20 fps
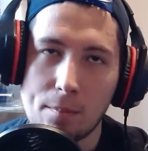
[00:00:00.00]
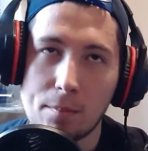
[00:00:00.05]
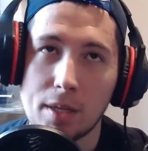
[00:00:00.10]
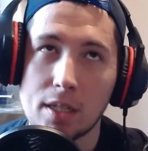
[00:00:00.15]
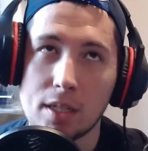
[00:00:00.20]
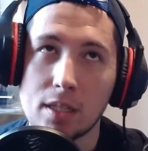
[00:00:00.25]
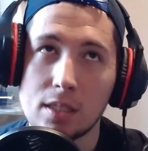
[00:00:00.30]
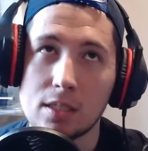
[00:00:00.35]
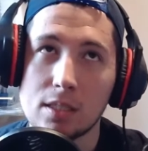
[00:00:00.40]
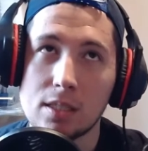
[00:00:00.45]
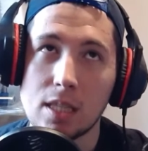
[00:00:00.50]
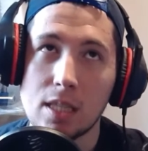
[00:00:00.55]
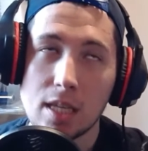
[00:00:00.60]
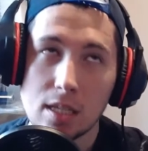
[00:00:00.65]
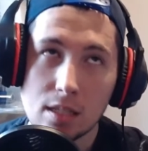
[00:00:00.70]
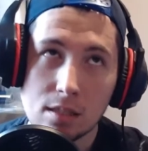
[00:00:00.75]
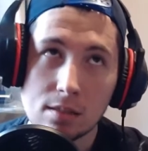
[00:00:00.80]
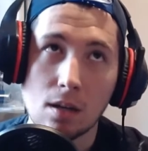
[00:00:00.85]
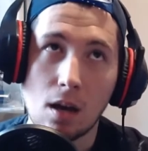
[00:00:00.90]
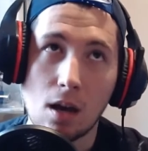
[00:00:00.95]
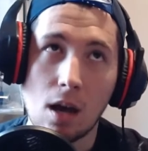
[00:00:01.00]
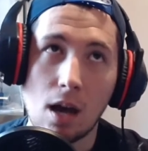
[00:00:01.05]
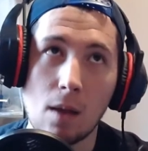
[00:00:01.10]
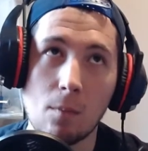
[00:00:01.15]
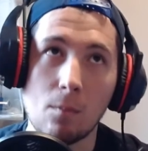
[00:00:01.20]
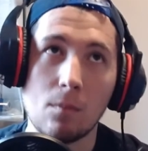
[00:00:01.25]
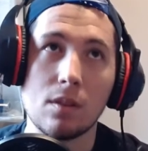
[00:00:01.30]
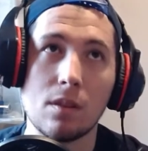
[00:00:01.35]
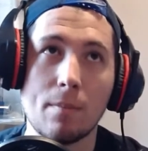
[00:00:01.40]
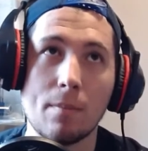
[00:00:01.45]
because this
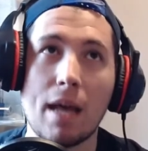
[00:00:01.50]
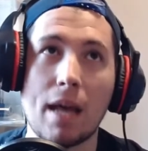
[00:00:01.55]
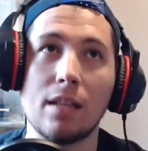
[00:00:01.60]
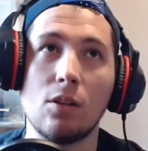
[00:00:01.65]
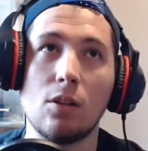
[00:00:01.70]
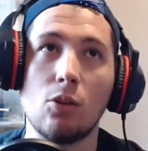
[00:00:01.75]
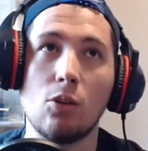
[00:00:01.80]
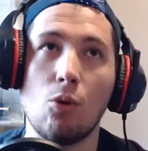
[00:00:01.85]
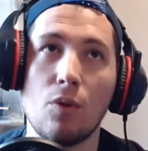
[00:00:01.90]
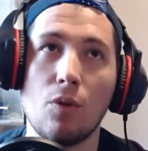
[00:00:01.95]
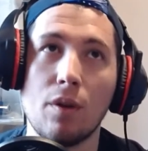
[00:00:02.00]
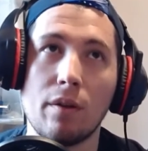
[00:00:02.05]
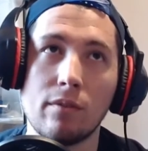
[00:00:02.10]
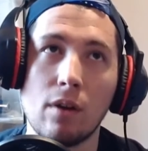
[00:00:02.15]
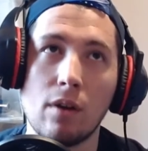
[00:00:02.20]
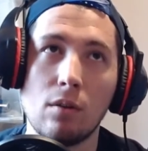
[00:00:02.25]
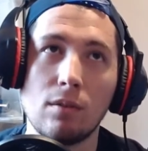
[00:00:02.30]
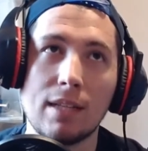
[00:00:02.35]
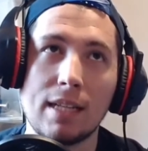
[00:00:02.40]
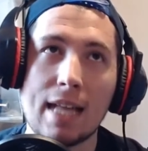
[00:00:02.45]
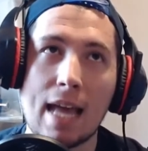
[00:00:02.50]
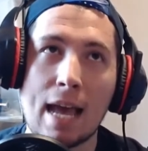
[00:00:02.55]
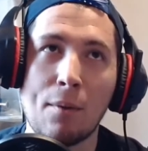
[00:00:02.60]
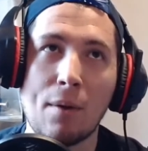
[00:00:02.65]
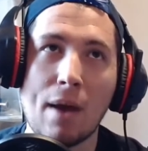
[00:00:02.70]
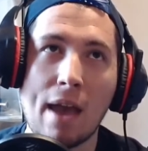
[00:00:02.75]
time, with The Mandalorian rolling out,